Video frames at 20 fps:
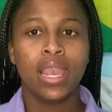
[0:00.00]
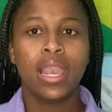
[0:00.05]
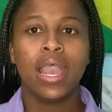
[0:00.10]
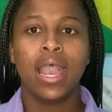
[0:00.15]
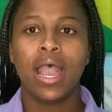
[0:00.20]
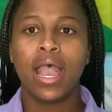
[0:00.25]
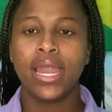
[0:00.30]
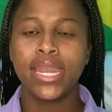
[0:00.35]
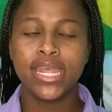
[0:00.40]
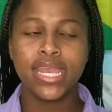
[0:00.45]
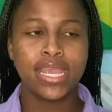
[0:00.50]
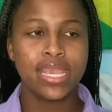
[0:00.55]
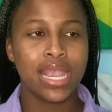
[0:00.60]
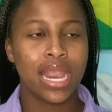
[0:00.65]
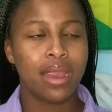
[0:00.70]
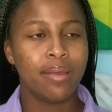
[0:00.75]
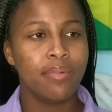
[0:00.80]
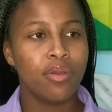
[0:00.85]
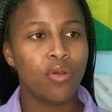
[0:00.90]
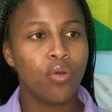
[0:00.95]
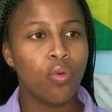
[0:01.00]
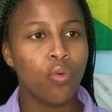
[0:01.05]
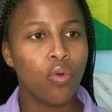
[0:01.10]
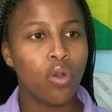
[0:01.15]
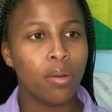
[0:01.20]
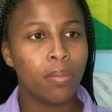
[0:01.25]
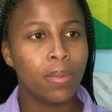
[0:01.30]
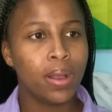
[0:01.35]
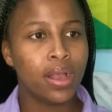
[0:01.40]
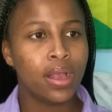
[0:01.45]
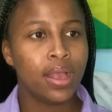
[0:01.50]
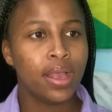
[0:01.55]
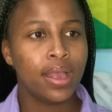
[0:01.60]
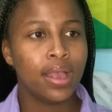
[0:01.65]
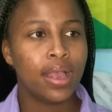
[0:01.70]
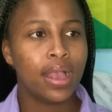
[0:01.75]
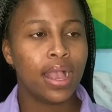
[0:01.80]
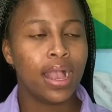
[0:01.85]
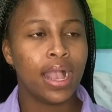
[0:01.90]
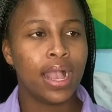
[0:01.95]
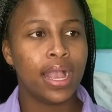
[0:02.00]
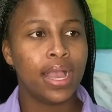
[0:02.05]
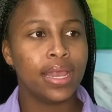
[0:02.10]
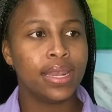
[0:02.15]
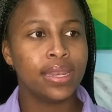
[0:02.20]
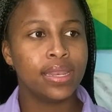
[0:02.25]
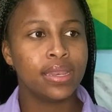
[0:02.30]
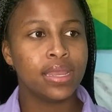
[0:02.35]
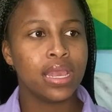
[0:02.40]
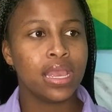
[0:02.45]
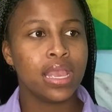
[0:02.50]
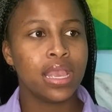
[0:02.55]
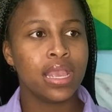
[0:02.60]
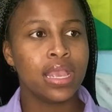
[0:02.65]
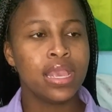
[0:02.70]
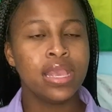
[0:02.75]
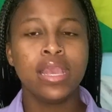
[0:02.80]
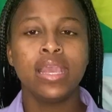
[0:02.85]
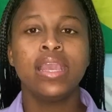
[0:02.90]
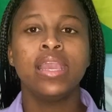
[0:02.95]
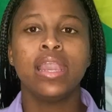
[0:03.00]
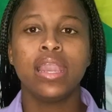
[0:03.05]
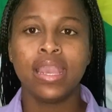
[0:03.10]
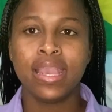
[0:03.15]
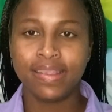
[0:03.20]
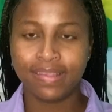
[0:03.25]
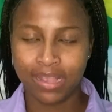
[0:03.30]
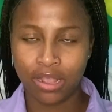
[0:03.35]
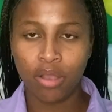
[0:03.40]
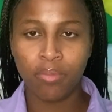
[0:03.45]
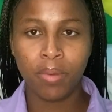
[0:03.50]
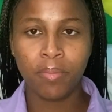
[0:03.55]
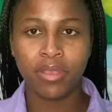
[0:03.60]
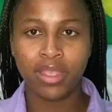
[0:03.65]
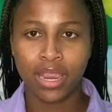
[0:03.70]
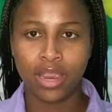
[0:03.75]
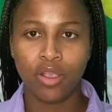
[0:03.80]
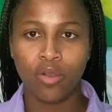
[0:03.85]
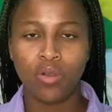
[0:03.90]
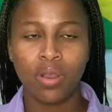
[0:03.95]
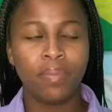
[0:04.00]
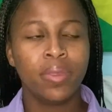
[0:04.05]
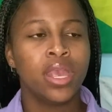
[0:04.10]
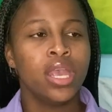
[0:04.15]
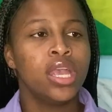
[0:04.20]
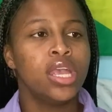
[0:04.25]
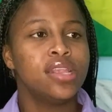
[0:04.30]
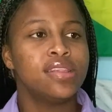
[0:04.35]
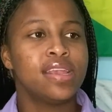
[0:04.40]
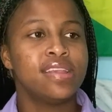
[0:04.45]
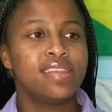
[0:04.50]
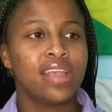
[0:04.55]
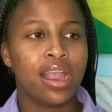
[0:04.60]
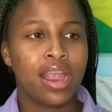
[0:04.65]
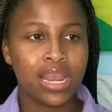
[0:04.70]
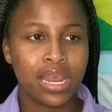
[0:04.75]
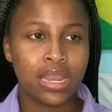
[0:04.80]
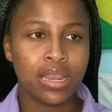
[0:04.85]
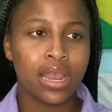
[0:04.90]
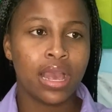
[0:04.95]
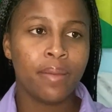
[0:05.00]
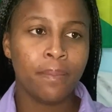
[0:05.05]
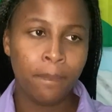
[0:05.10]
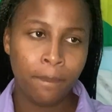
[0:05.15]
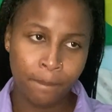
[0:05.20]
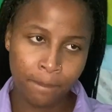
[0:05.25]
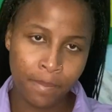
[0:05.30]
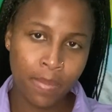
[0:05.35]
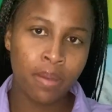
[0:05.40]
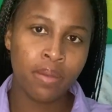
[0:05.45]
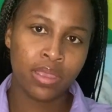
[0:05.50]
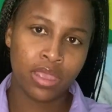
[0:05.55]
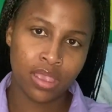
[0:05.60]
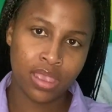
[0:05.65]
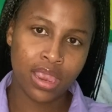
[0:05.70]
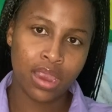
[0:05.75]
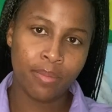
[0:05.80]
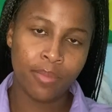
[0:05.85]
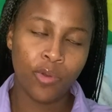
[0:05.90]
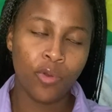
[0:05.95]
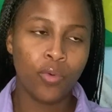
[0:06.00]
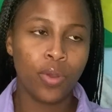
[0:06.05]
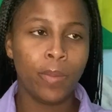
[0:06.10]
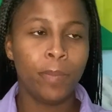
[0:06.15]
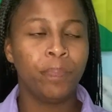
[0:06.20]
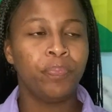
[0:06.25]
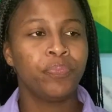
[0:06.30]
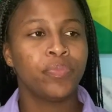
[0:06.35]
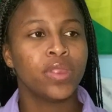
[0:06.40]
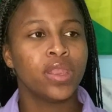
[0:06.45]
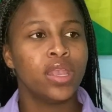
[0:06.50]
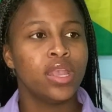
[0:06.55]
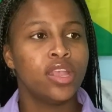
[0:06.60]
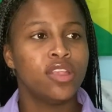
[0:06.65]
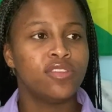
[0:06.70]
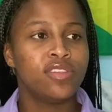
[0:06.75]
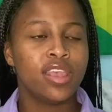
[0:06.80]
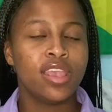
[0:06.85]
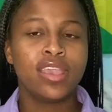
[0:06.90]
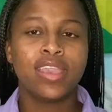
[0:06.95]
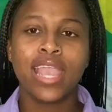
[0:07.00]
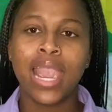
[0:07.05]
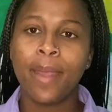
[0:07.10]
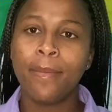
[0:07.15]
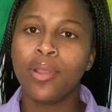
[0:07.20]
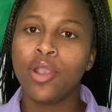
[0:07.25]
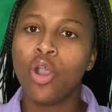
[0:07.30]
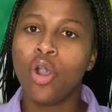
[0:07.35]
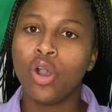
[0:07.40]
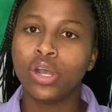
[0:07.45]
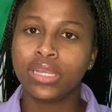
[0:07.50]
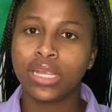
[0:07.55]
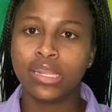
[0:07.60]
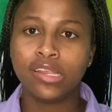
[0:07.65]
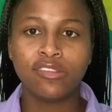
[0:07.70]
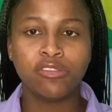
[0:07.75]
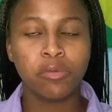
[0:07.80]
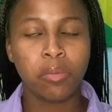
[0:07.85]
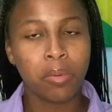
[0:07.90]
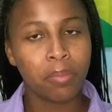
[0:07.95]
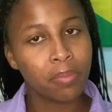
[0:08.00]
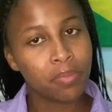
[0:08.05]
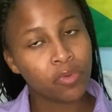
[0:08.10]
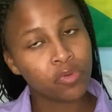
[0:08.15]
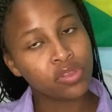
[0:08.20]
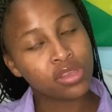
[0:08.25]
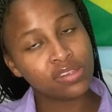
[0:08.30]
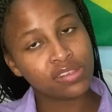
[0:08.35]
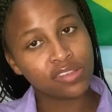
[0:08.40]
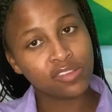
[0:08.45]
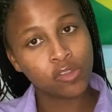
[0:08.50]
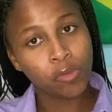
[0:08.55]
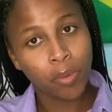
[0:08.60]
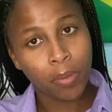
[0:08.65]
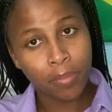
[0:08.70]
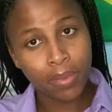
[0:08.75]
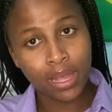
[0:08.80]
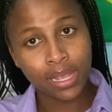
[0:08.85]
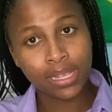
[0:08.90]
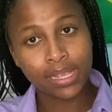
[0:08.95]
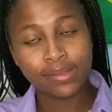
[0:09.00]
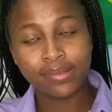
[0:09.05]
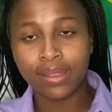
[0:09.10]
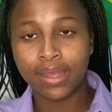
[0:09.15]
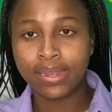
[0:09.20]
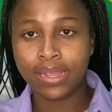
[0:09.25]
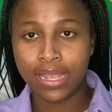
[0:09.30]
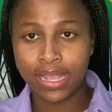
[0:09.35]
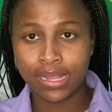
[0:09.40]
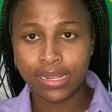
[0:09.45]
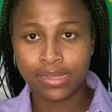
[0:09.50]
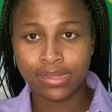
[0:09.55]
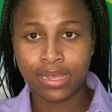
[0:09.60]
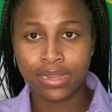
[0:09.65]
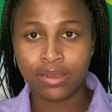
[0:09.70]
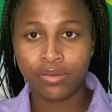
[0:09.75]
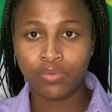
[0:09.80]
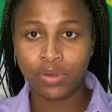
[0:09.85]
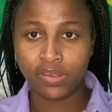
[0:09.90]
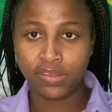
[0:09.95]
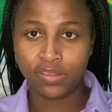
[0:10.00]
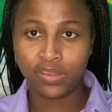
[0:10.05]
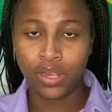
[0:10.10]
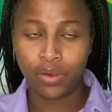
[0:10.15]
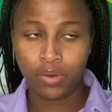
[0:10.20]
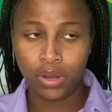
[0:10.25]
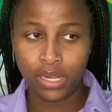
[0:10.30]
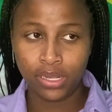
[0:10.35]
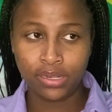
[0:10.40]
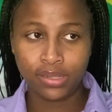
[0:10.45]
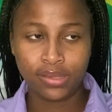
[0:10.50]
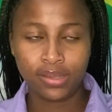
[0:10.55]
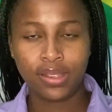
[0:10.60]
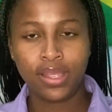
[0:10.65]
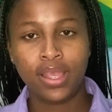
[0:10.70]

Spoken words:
And he carry me home and he said, come let me carry you home. So he said, alright then, make you carry me home. So he carry me go out of the supermarket. There's a supermarket at the end of the restaurant.